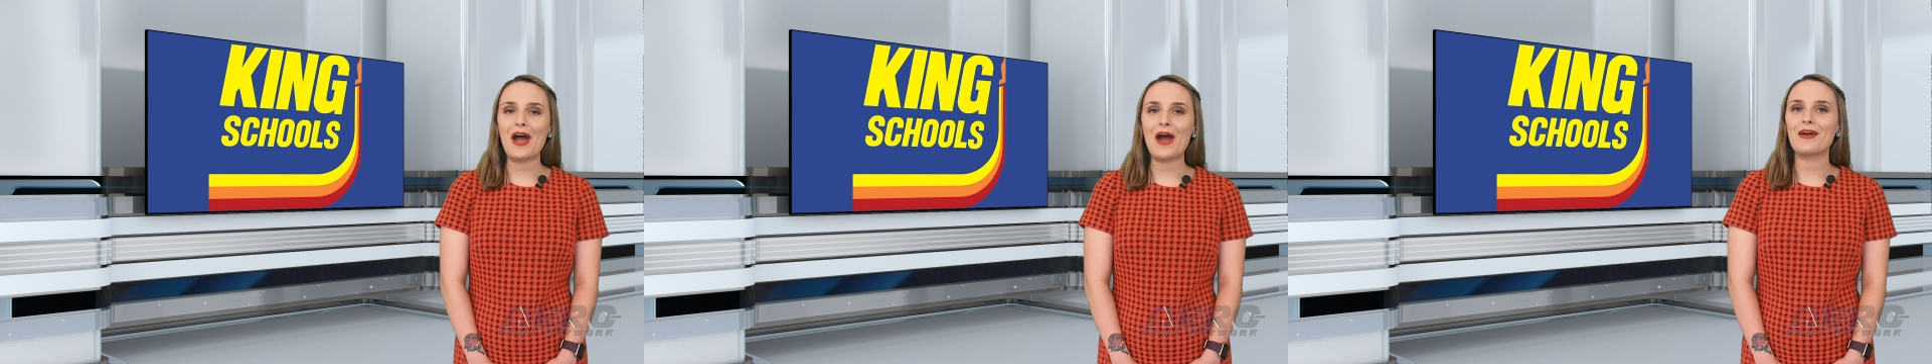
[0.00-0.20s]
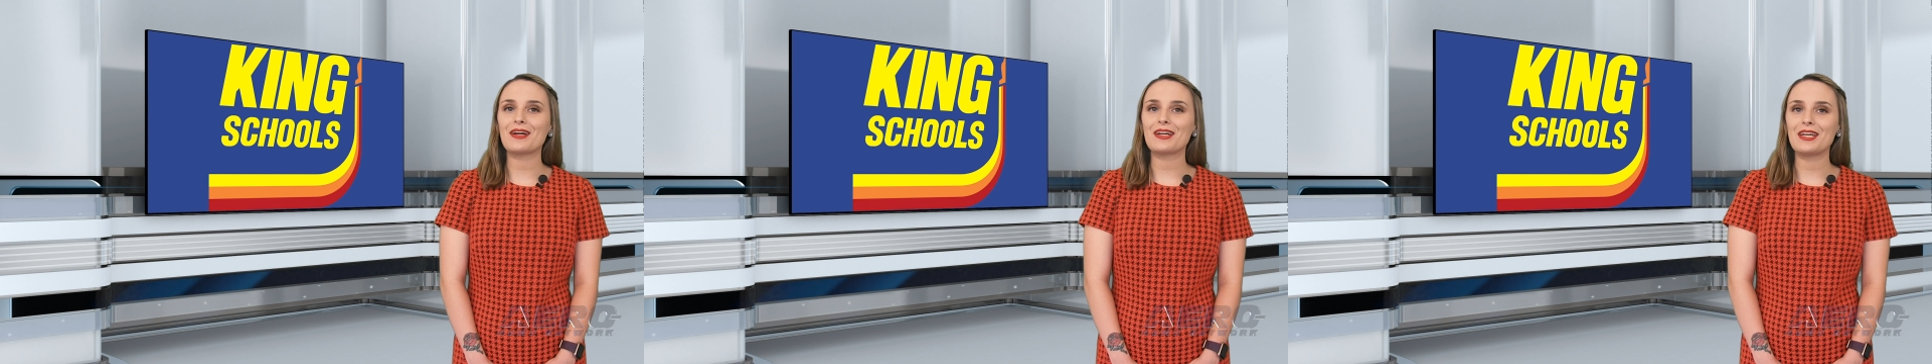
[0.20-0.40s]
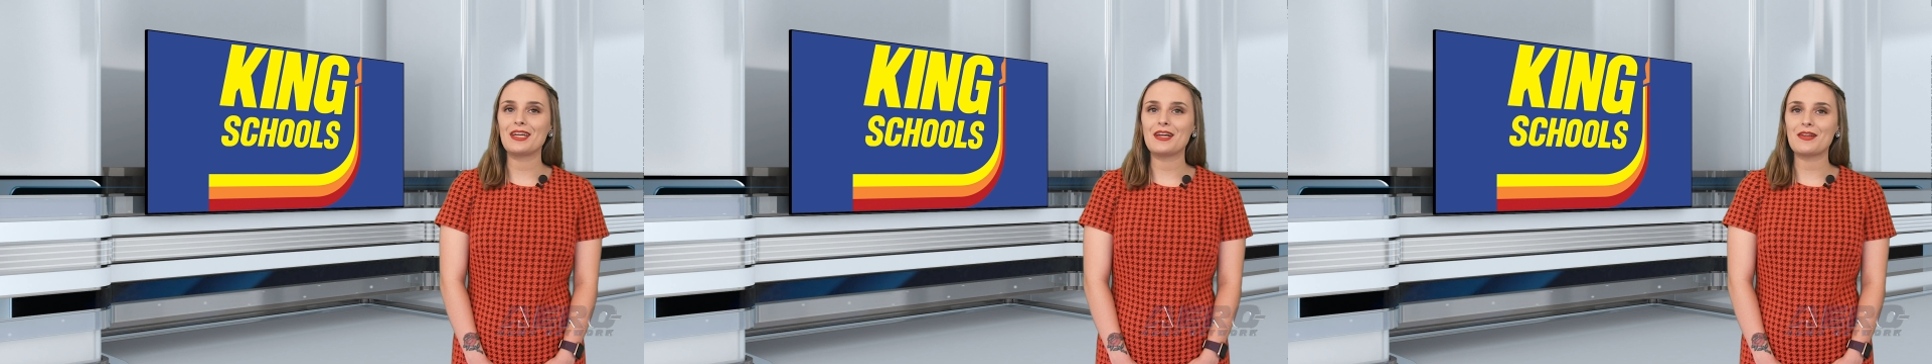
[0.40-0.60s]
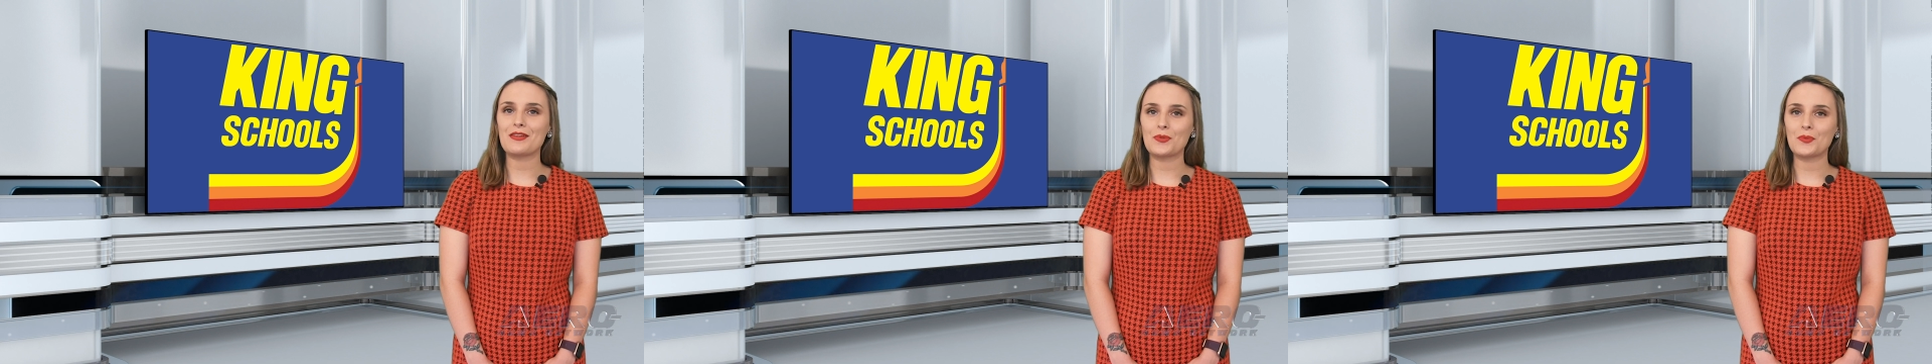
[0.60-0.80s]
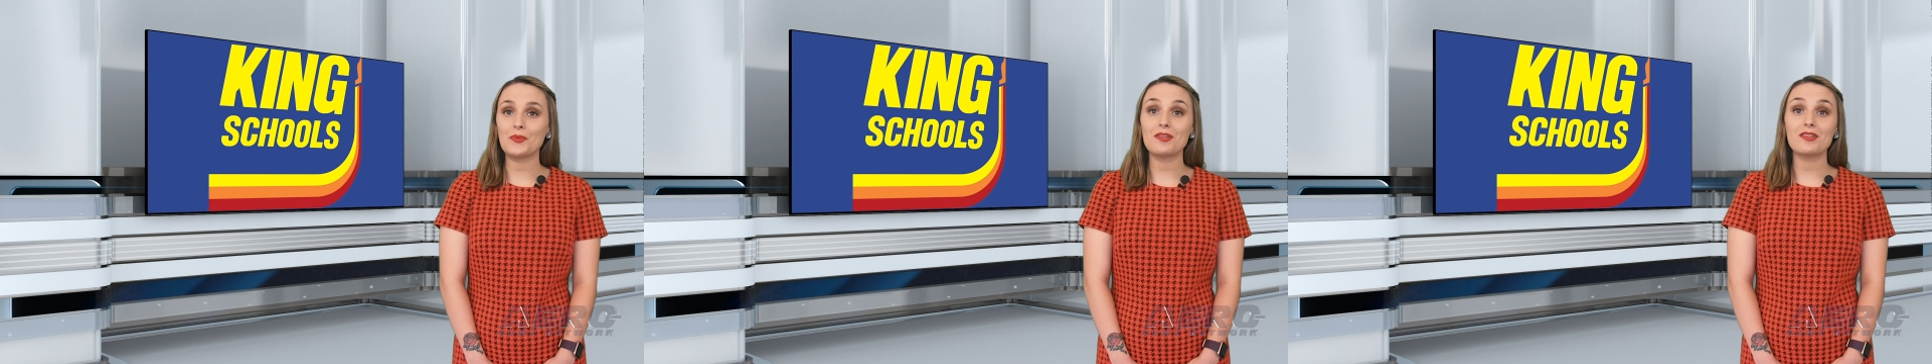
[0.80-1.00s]
our King
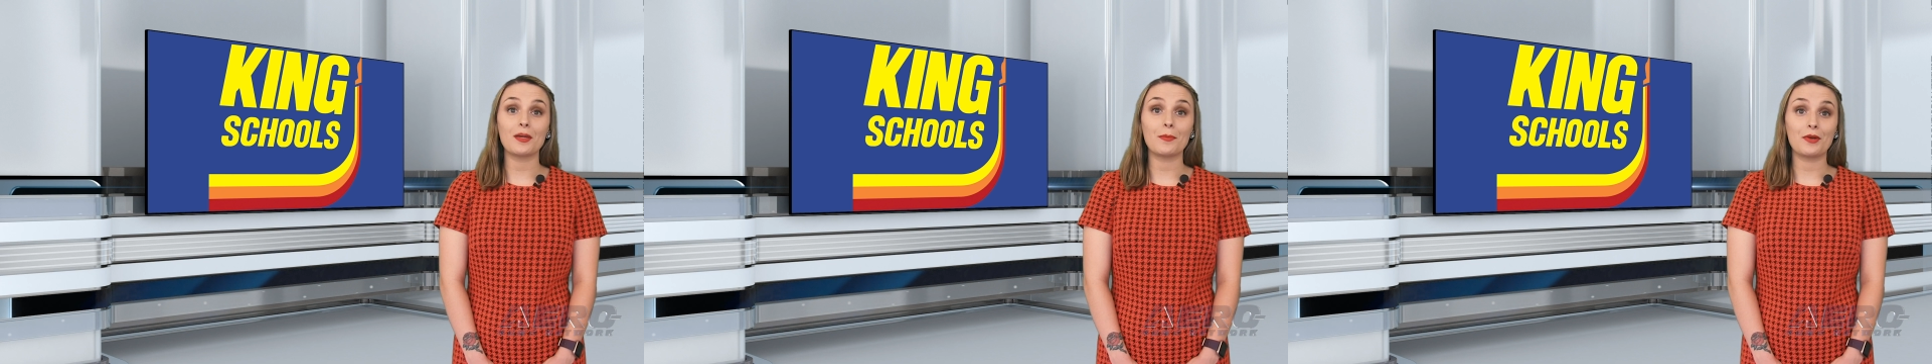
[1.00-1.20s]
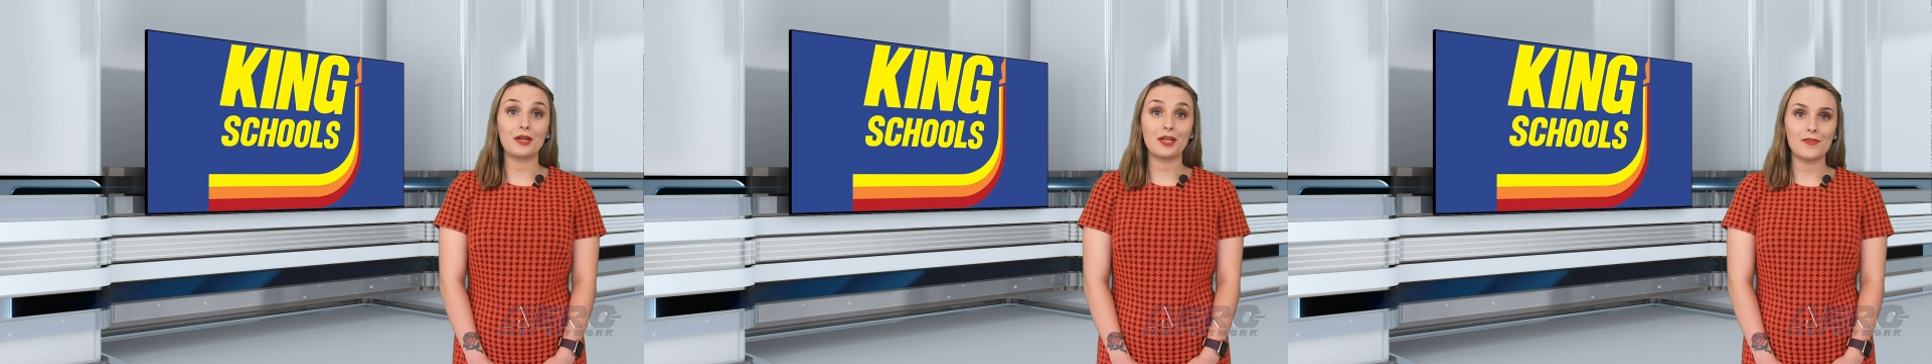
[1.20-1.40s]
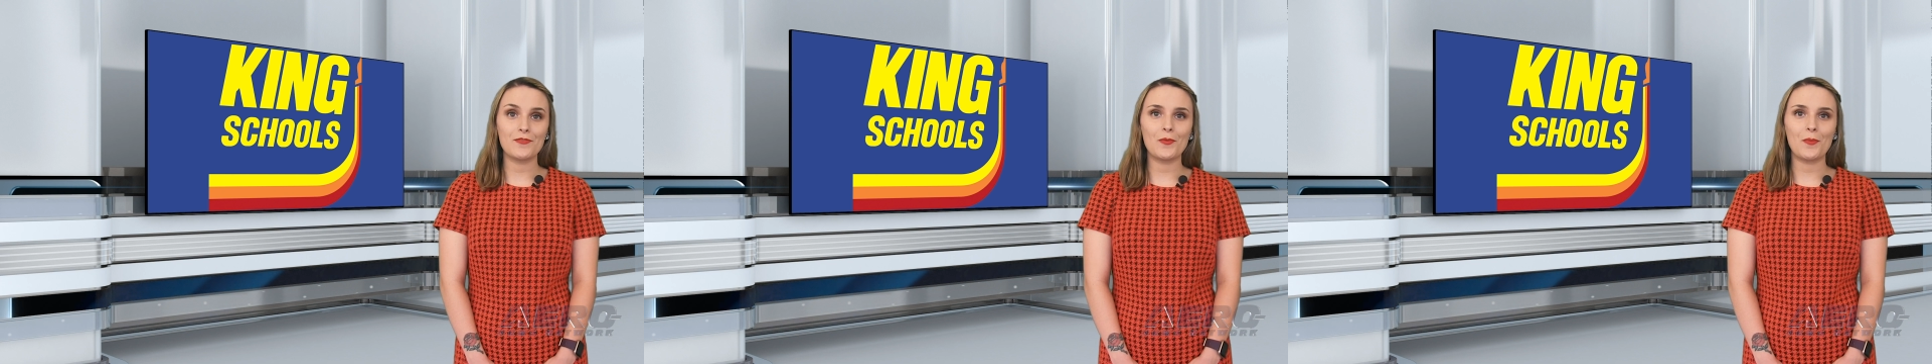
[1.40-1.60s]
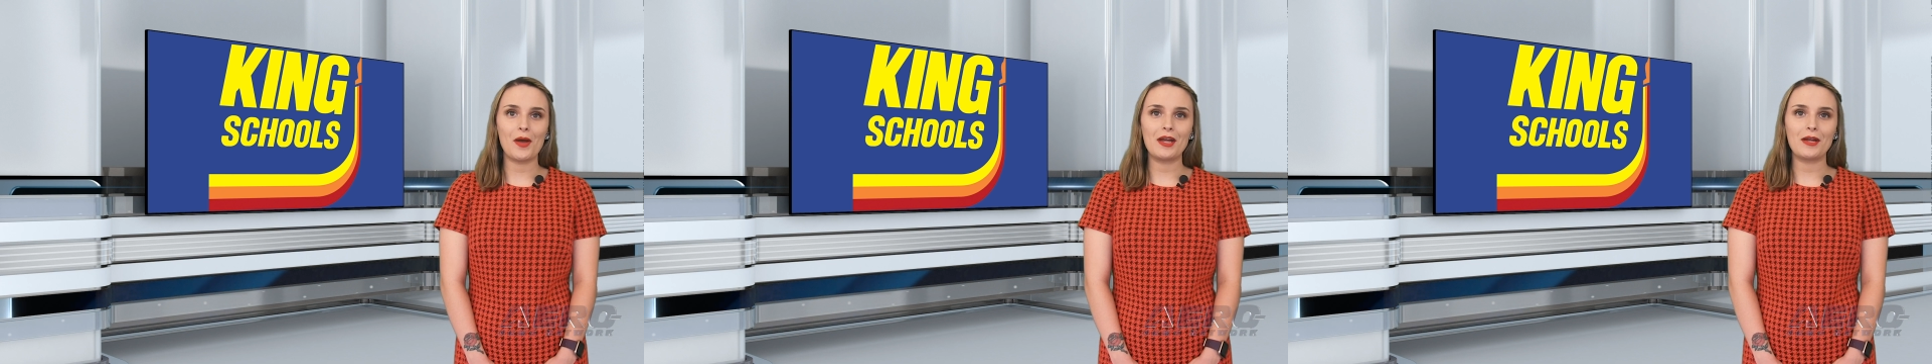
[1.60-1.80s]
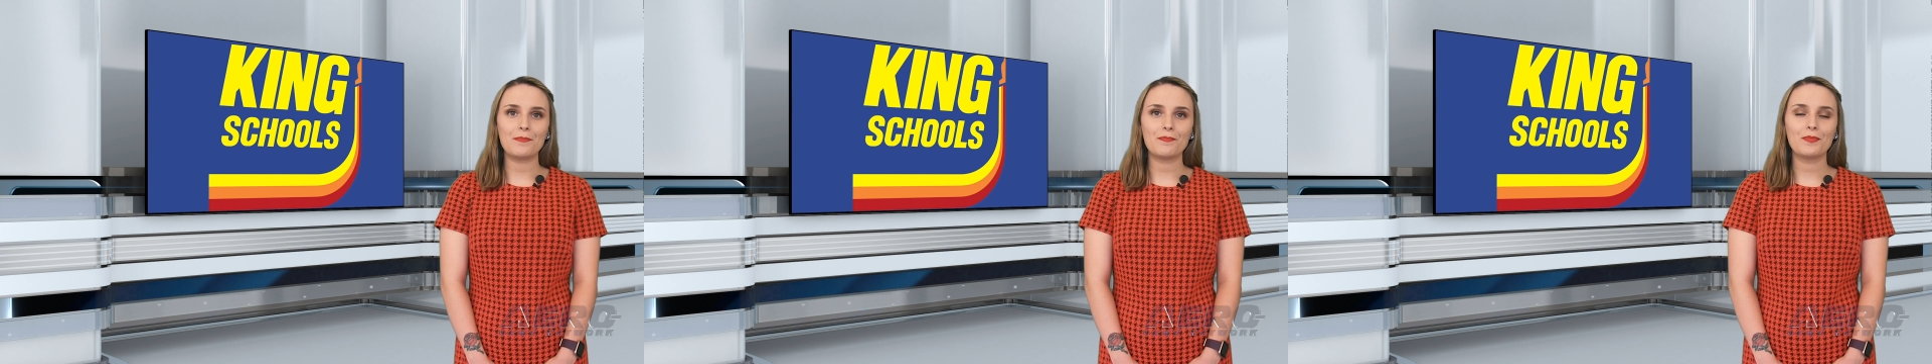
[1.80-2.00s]
School Summer
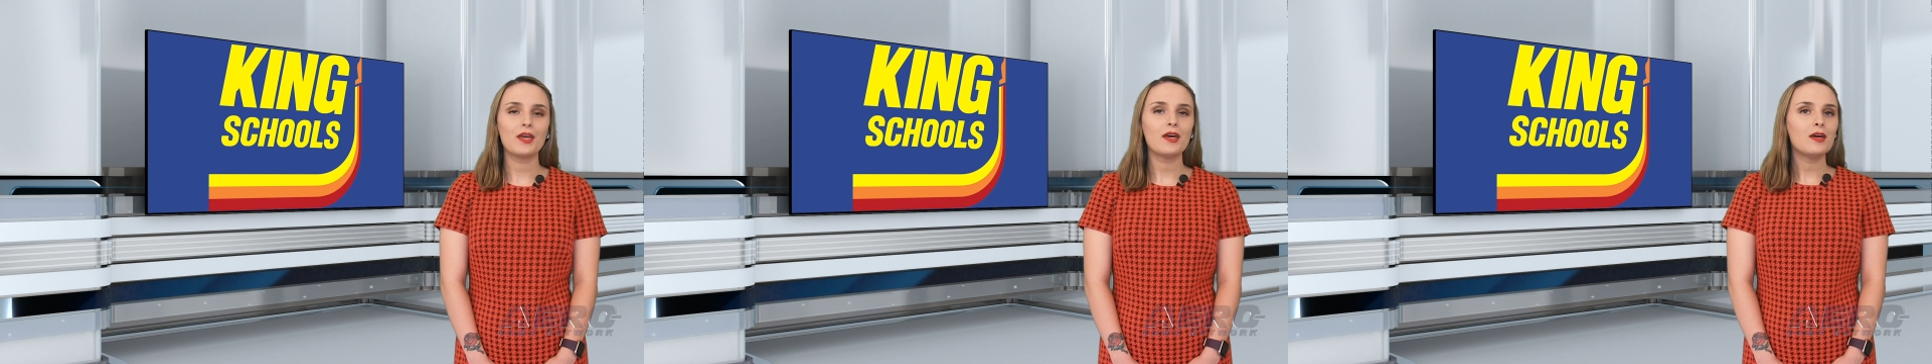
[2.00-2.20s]
Giveaway.